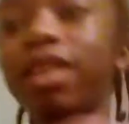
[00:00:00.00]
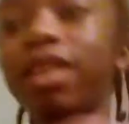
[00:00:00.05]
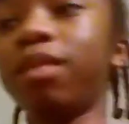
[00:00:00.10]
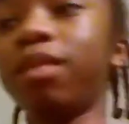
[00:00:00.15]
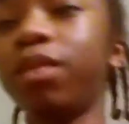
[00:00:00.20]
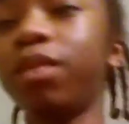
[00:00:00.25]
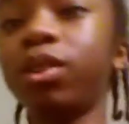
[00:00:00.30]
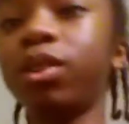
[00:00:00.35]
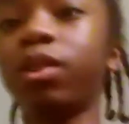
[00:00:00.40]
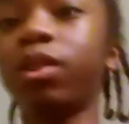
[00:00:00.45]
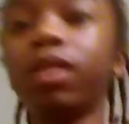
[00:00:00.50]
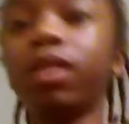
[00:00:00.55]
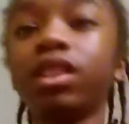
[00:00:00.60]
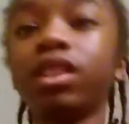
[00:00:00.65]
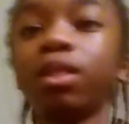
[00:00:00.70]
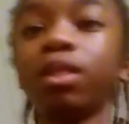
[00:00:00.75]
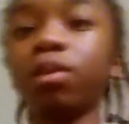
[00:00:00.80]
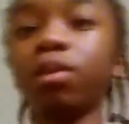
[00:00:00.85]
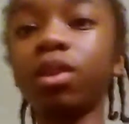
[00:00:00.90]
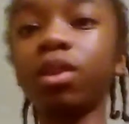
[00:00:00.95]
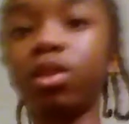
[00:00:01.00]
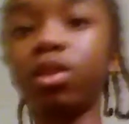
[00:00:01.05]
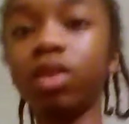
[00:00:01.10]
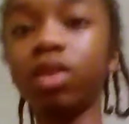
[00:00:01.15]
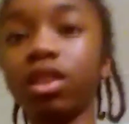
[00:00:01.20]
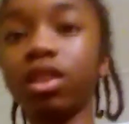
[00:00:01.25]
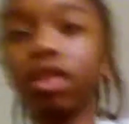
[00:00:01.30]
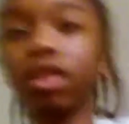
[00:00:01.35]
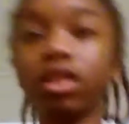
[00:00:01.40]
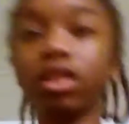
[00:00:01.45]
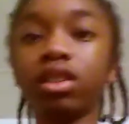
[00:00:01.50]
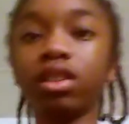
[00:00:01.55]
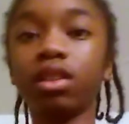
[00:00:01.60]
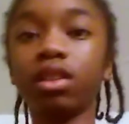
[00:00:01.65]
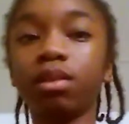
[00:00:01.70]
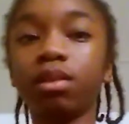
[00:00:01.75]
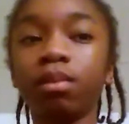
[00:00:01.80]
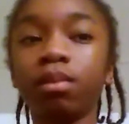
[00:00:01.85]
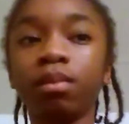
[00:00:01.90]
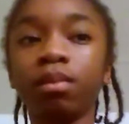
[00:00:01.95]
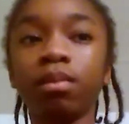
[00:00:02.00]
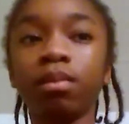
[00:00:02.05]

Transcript: confusing because I'm recording this um